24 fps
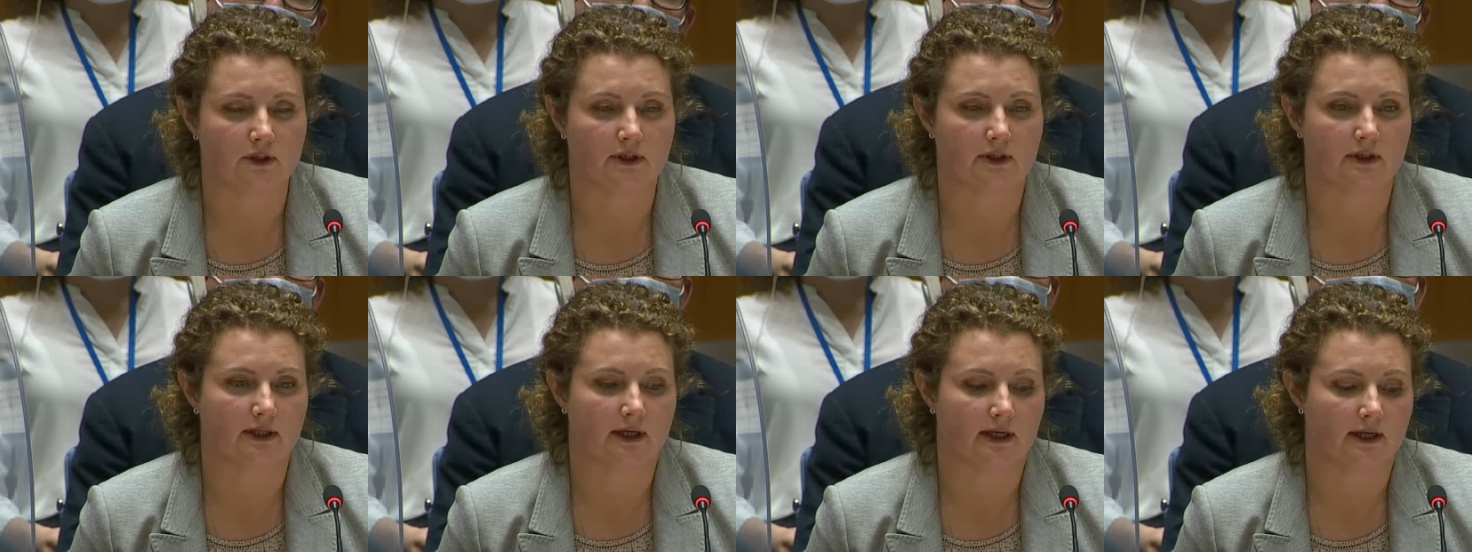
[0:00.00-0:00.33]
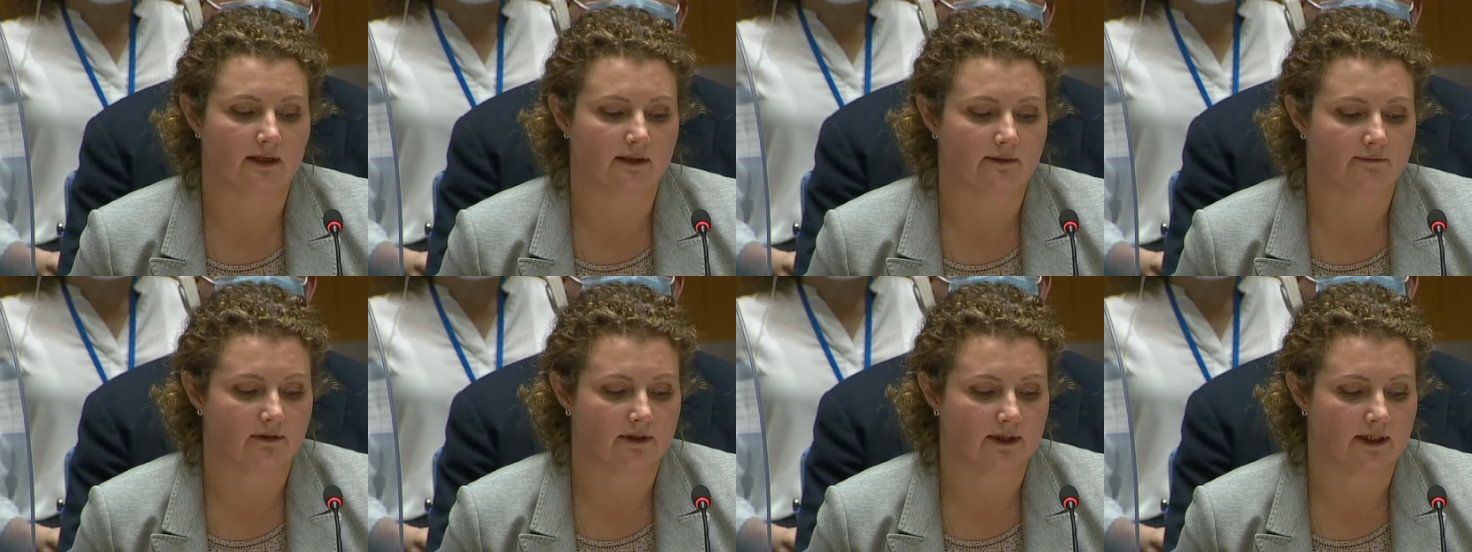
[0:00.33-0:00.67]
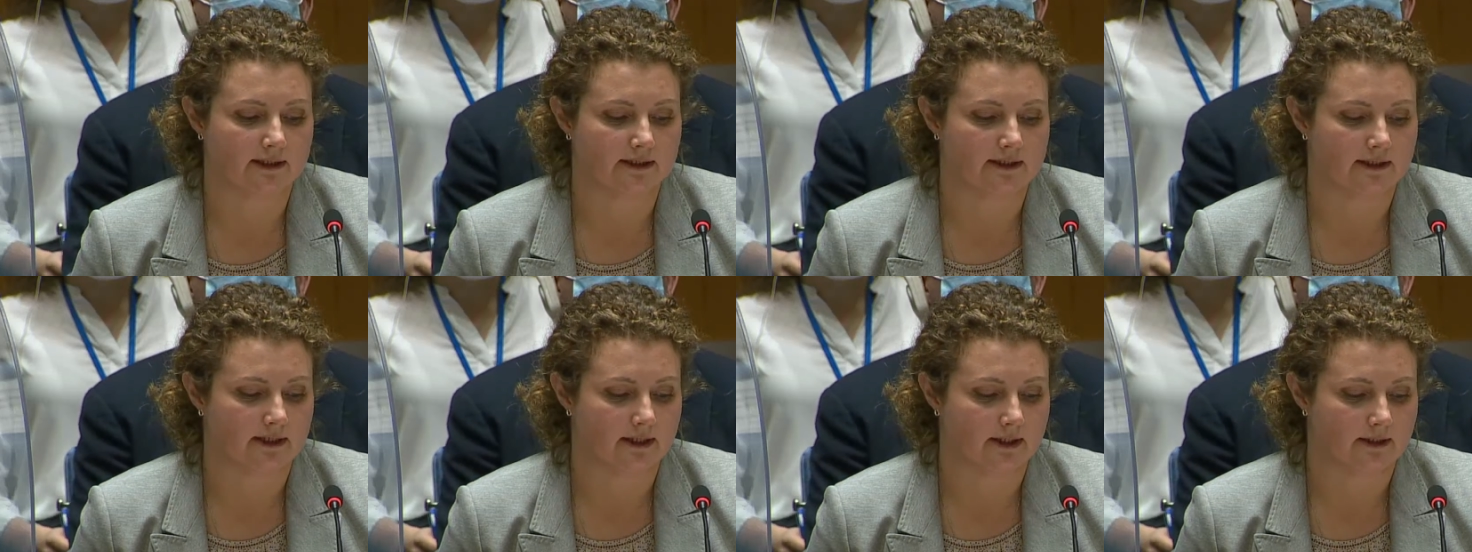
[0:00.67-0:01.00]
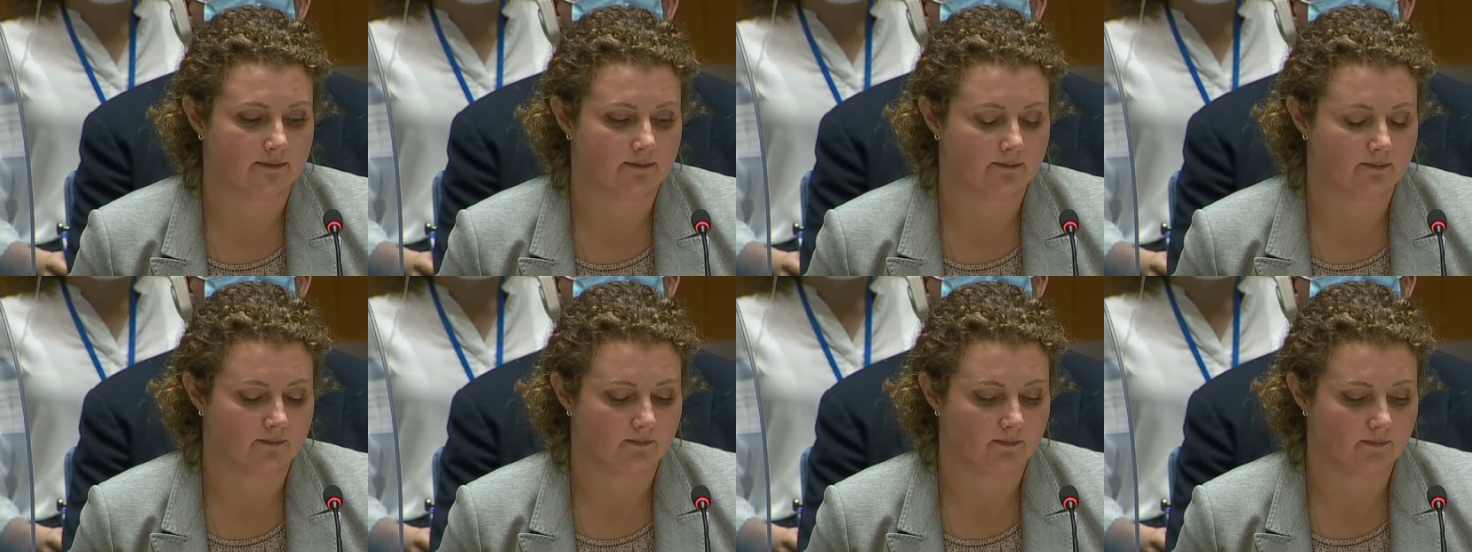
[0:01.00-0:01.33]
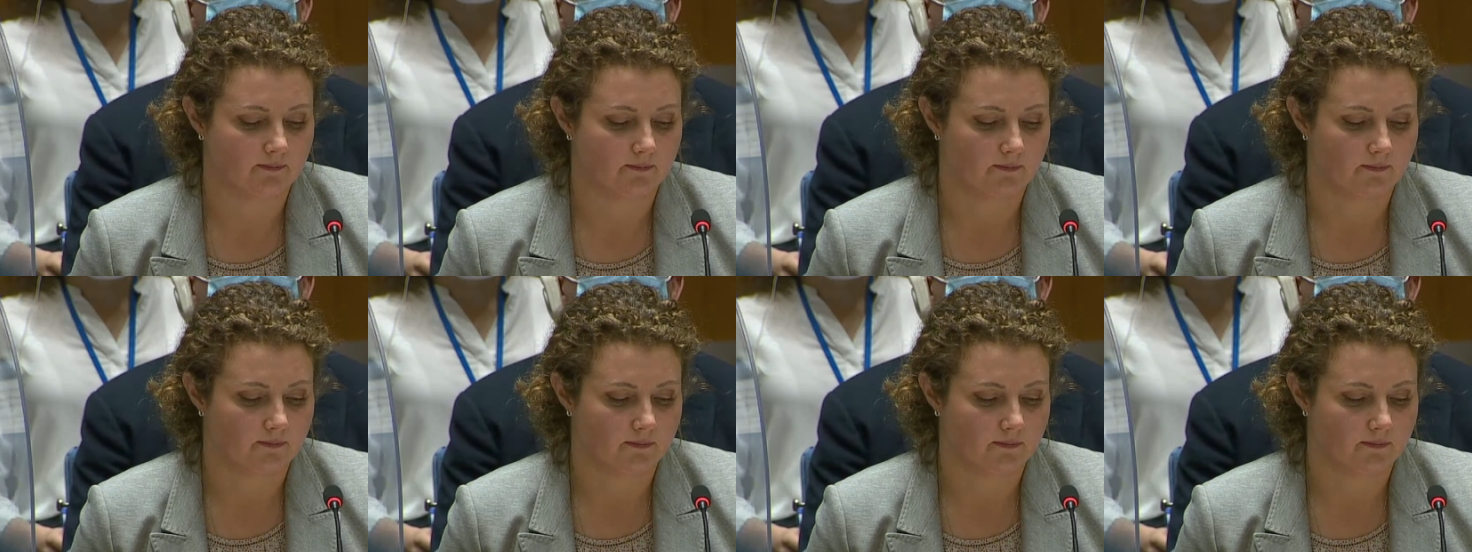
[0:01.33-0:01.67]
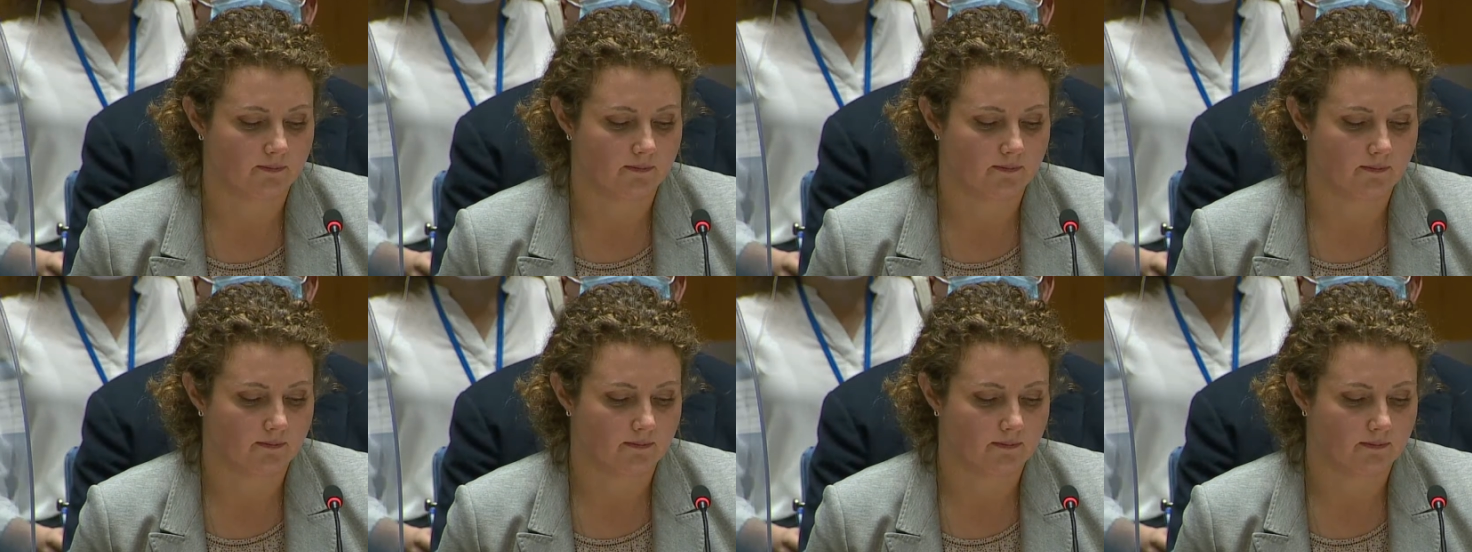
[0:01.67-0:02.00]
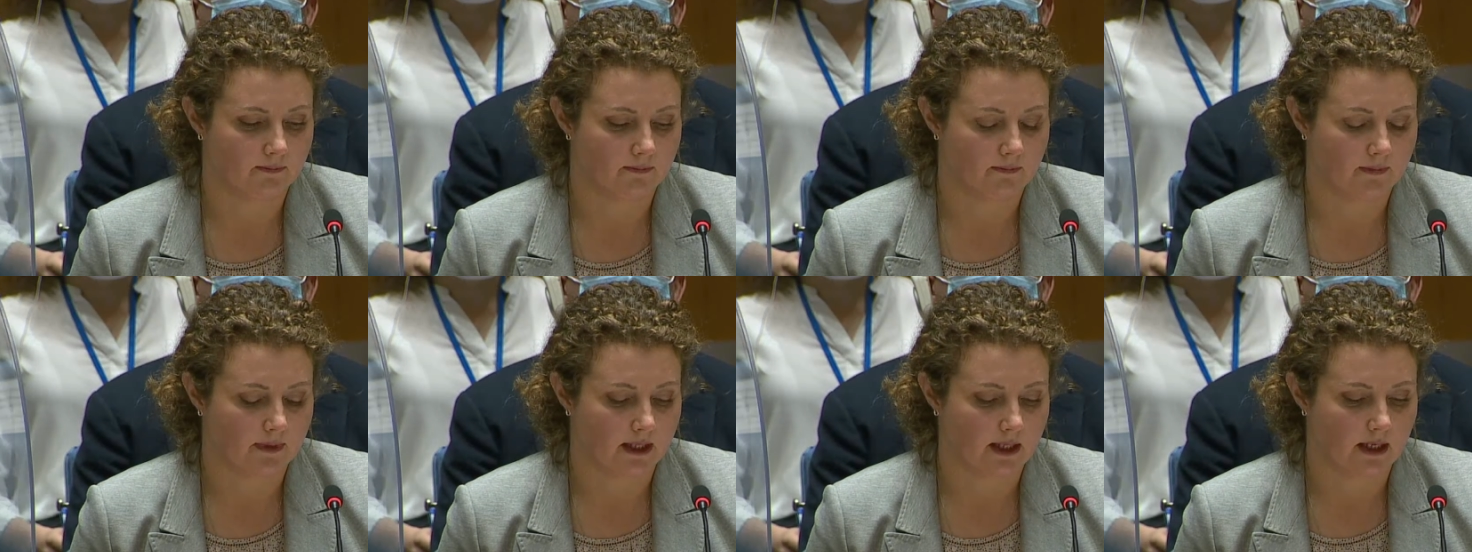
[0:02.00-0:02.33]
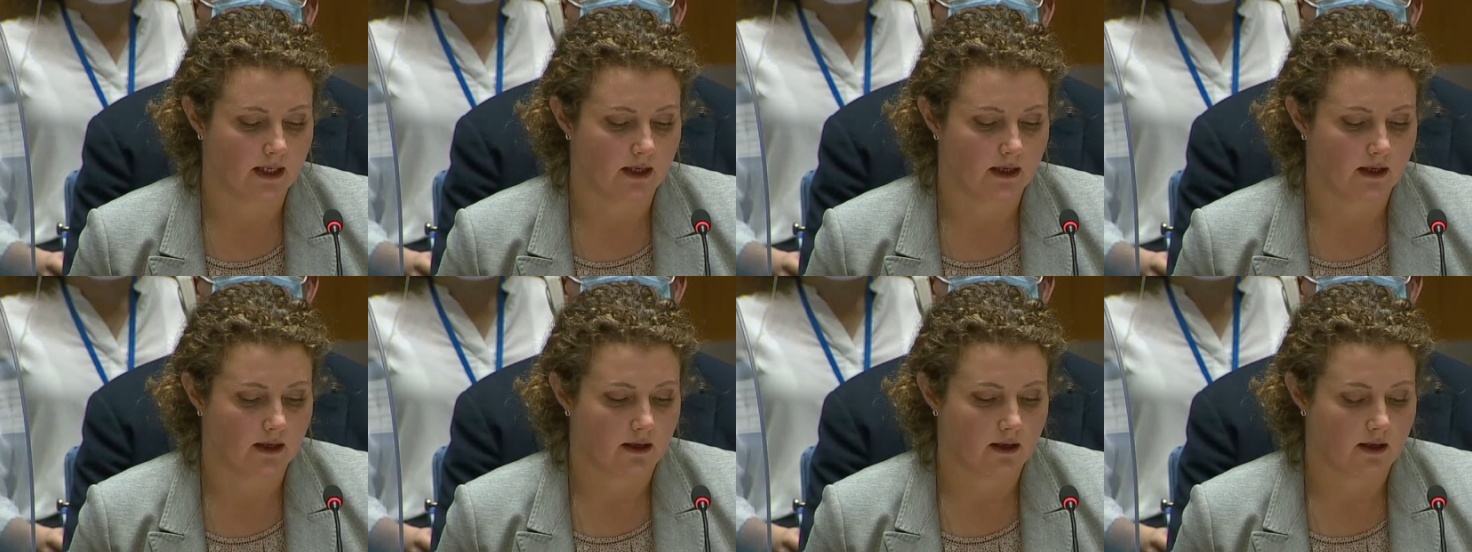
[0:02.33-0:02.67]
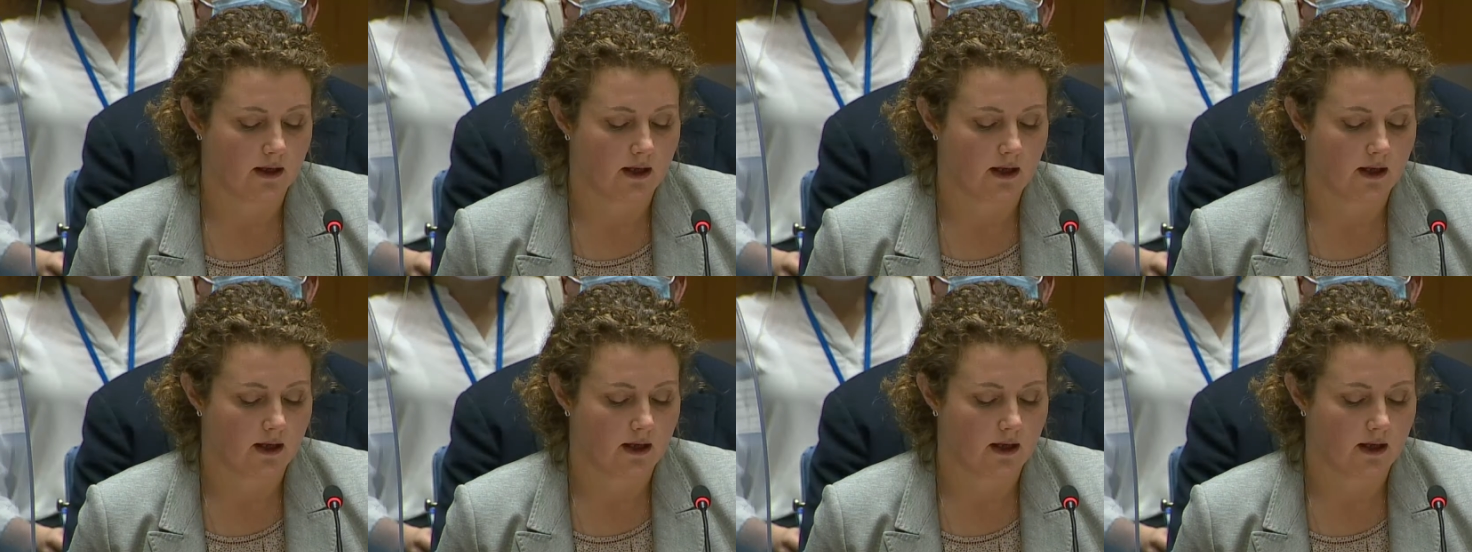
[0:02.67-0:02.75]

Ethiopian humanitarian file.